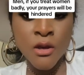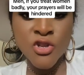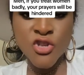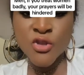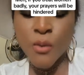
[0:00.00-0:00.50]

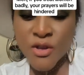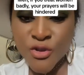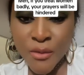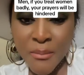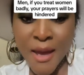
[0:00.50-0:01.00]
she's going
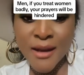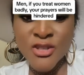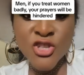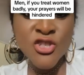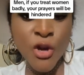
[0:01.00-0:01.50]
to rebel.
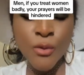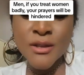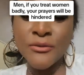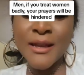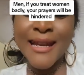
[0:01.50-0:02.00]
She's not going
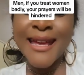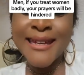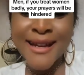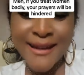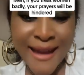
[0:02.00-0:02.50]
to feel
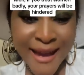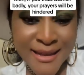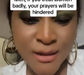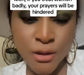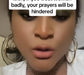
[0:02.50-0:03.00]

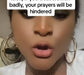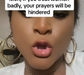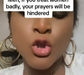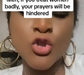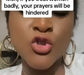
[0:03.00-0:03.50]
inclined
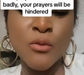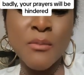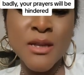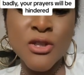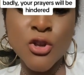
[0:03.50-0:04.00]
to
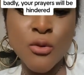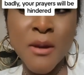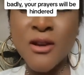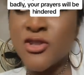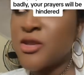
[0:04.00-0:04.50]
submit to you,
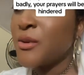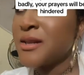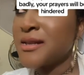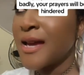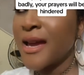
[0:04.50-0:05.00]
because she's going
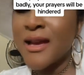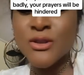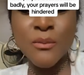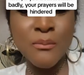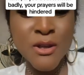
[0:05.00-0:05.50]
to say, I can't
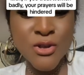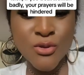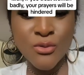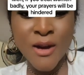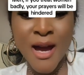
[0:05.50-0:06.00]
submit
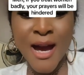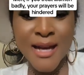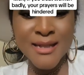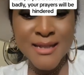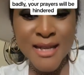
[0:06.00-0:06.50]
to
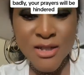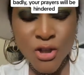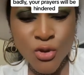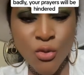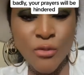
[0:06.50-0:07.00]
a
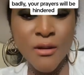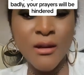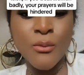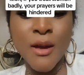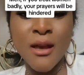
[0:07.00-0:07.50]

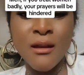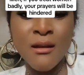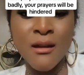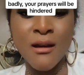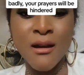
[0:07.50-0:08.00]
dictatorial way,
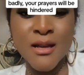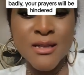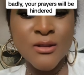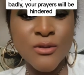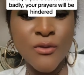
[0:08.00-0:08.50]
a
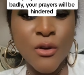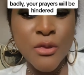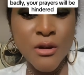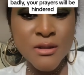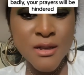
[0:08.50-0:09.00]
sort of
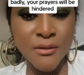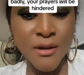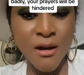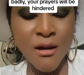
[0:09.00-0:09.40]
authoritative